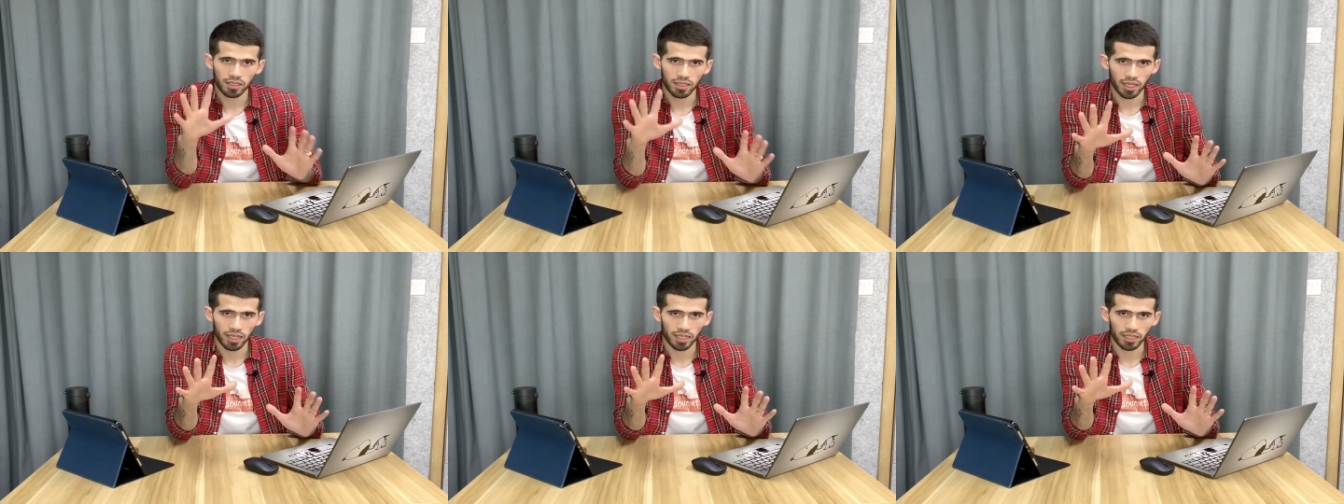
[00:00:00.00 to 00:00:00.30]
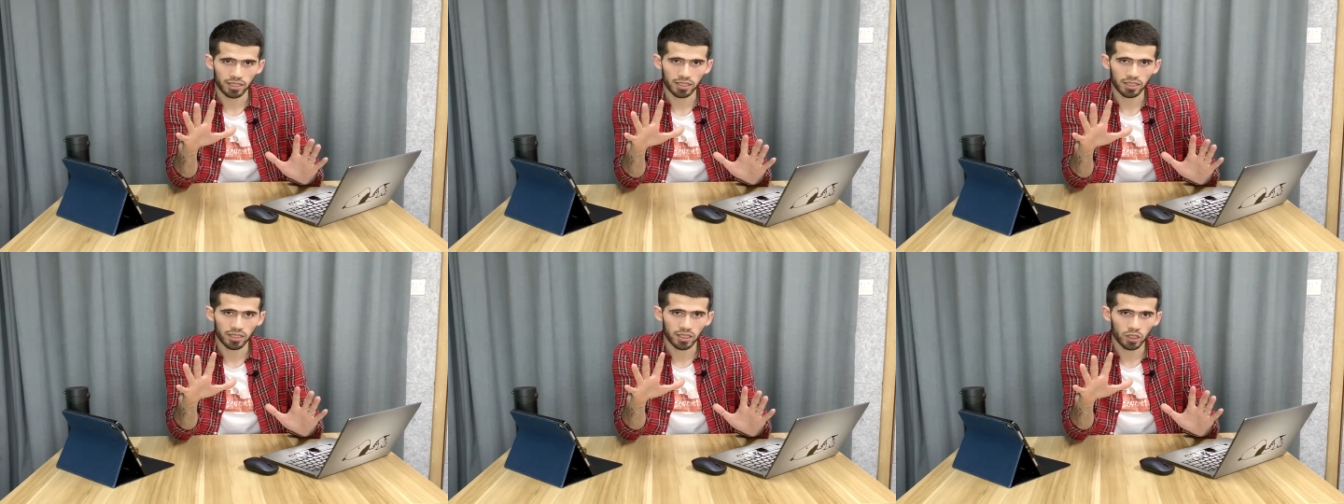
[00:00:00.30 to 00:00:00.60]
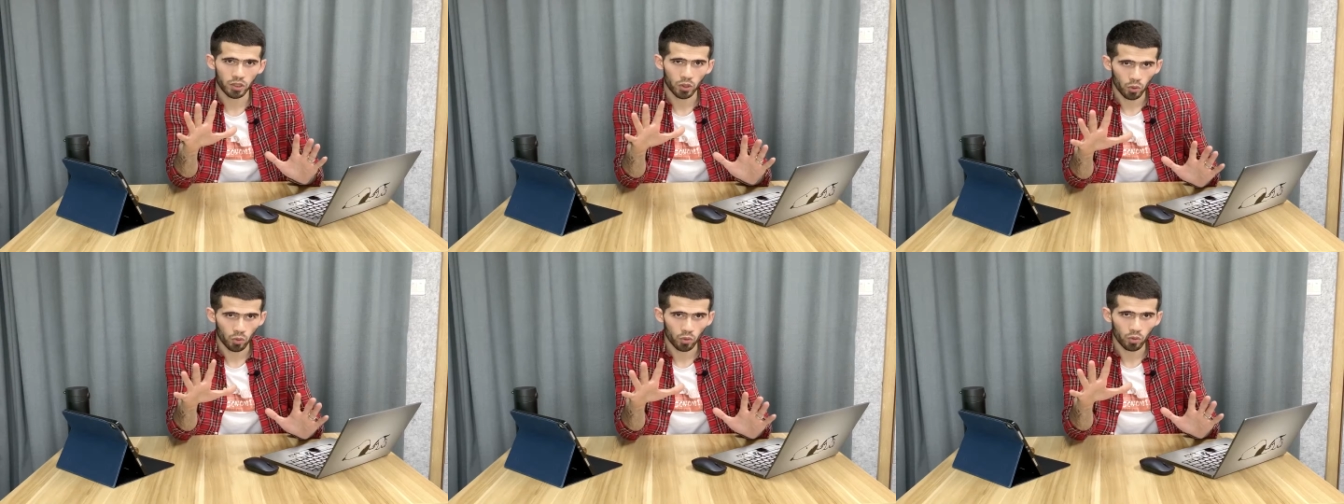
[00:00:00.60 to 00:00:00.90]
these
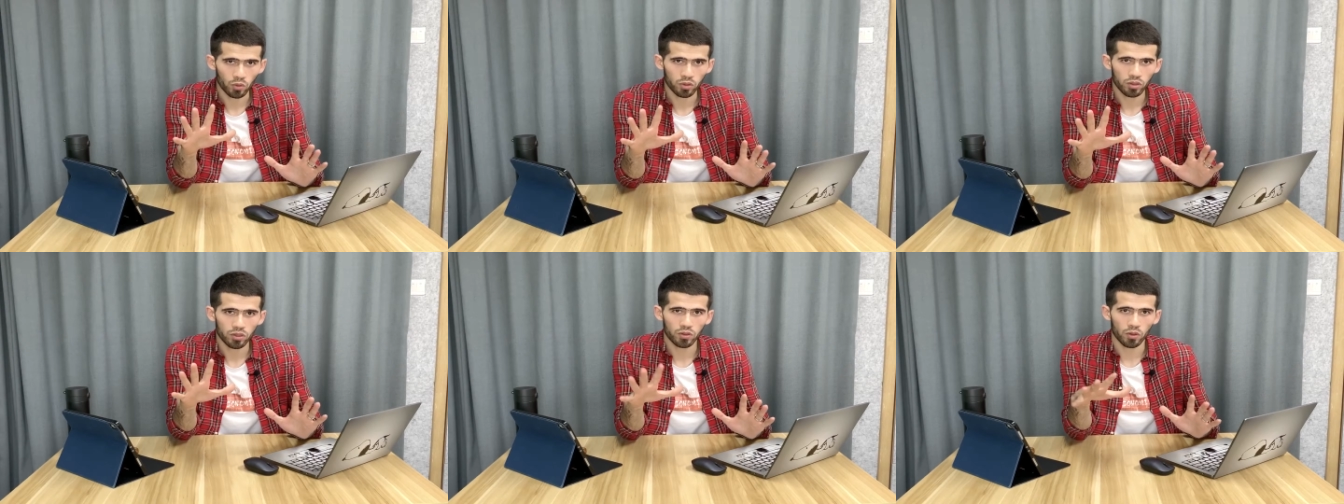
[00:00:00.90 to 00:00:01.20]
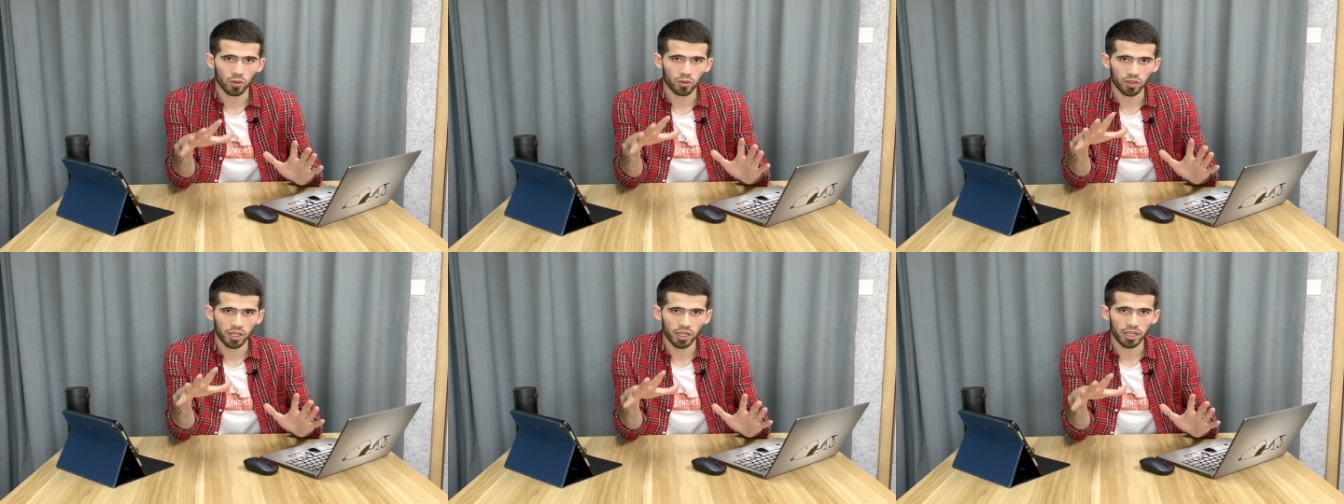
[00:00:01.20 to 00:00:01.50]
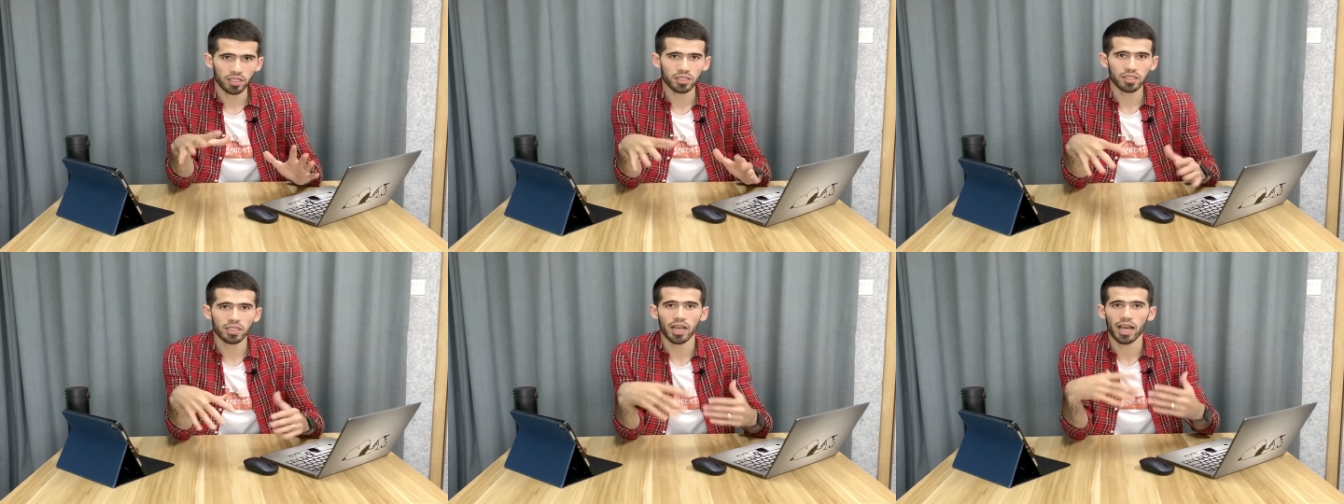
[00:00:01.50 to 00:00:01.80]
tools to
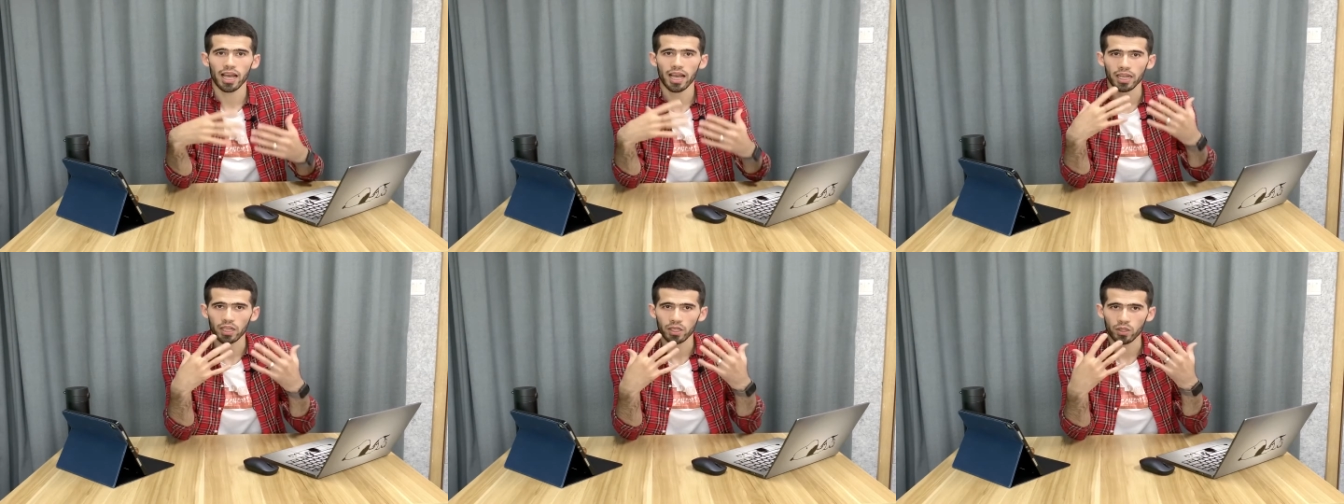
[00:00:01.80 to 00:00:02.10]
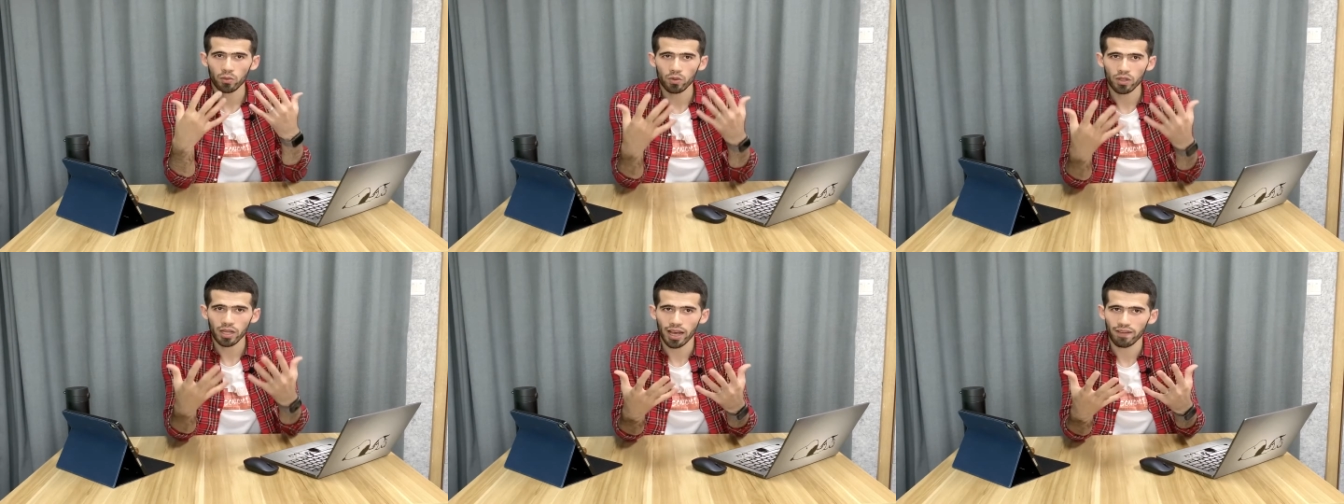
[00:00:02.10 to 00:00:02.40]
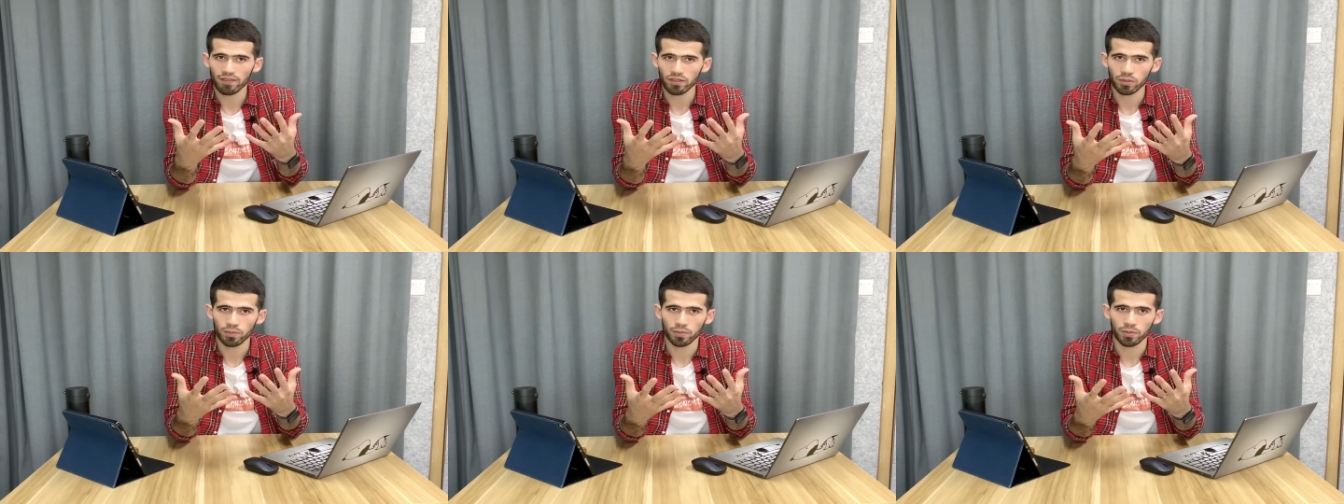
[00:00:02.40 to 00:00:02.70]
teach, and you will
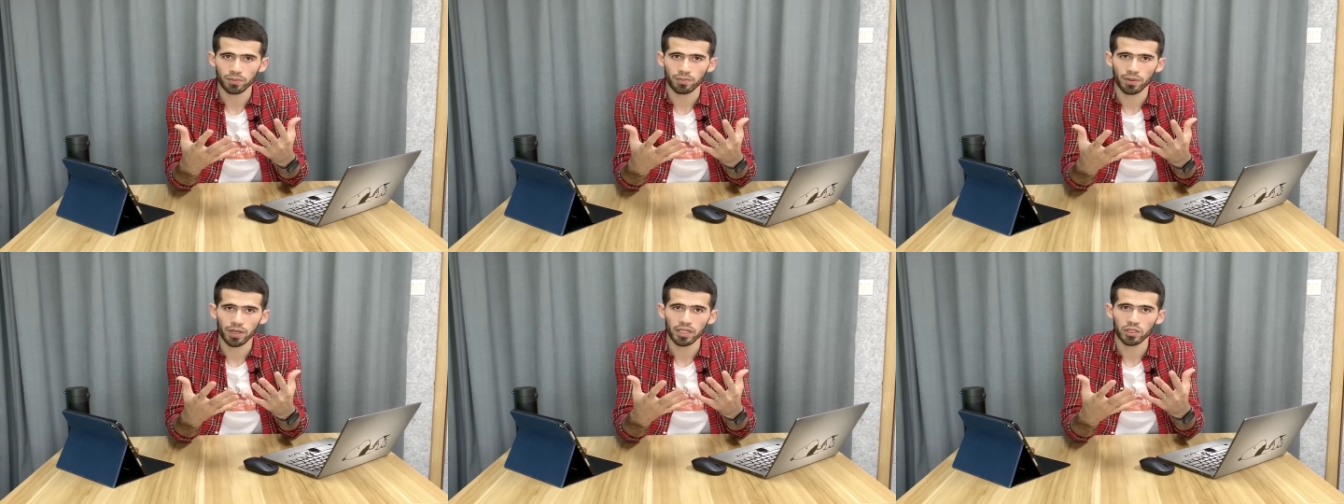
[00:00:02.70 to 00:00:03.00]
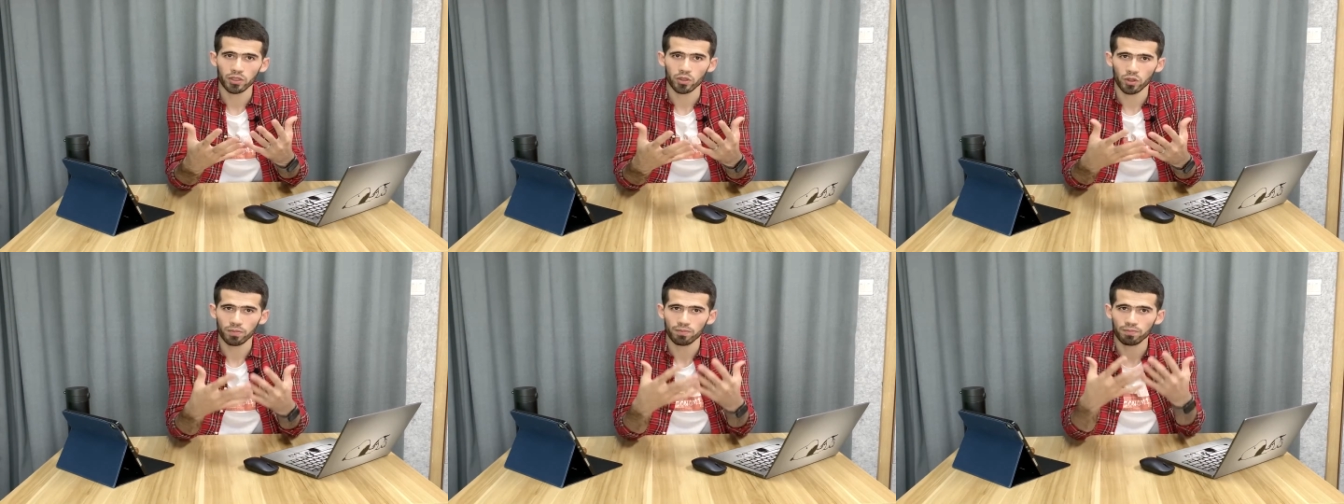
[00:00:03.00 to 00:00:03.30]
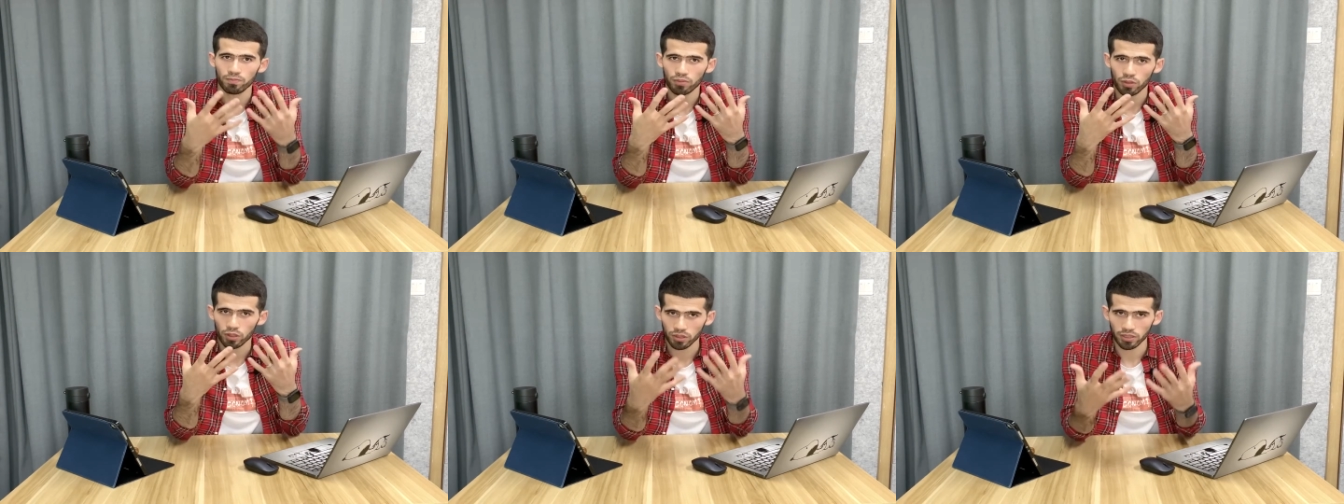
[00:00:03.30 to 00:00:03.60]
have to prepare your
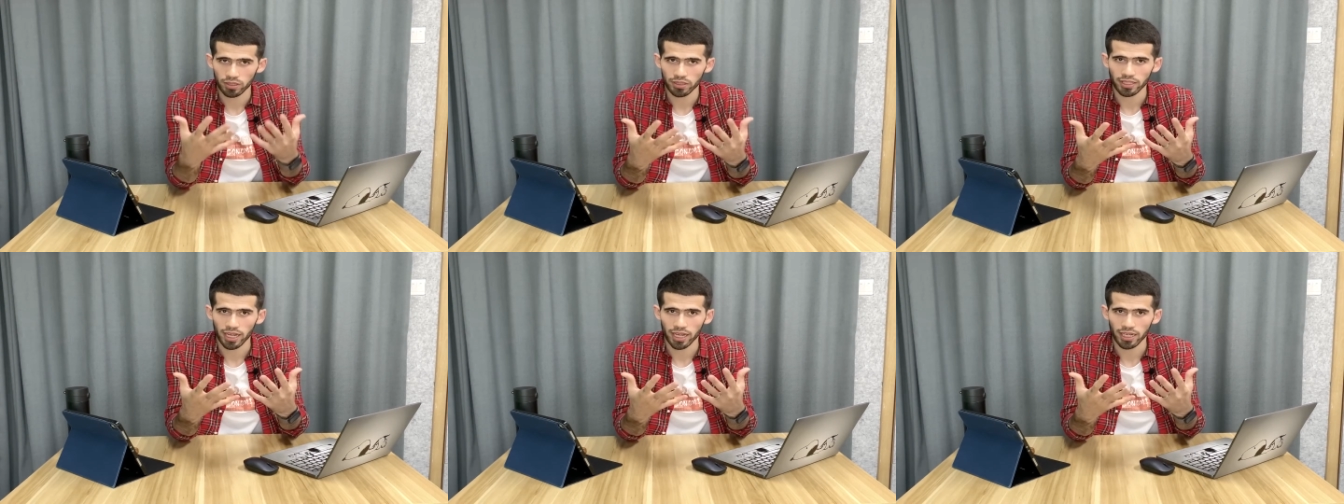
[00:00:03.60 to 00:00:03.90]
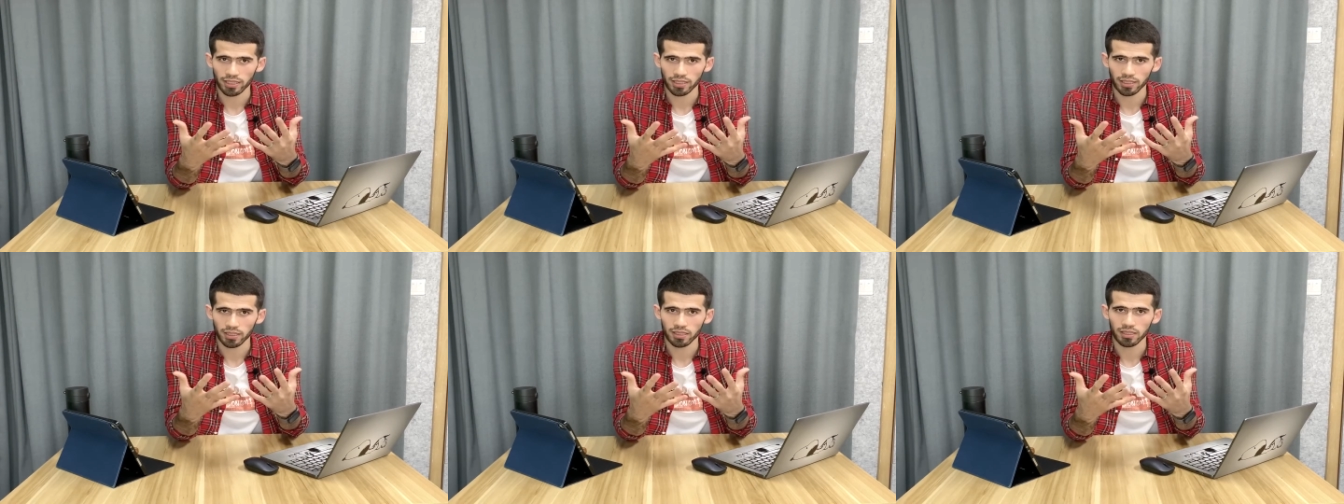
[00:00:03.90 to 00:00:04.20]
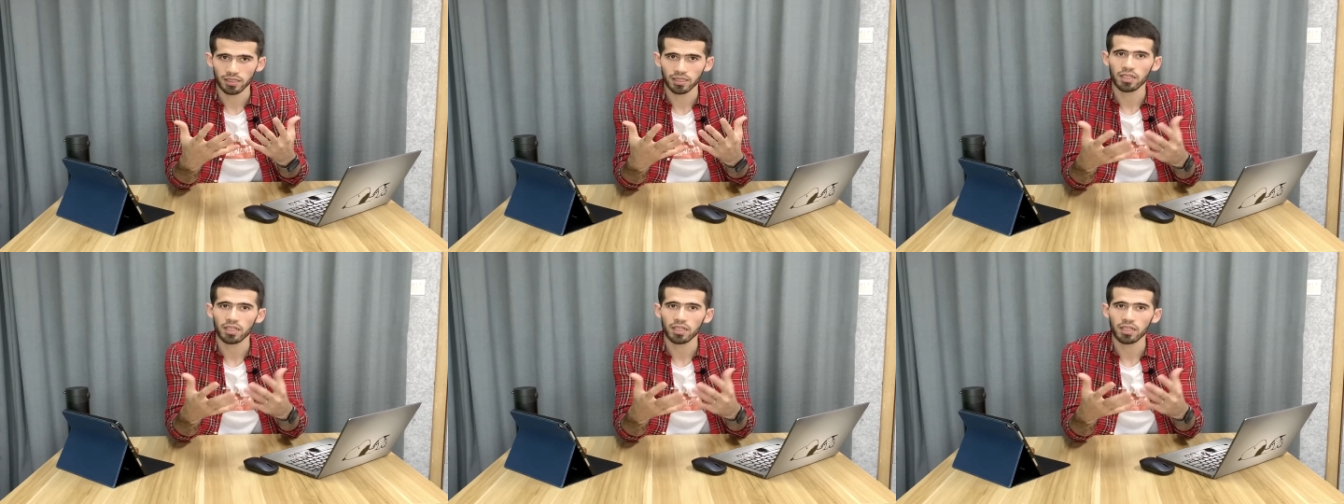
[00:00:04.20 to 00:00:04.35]
presentation,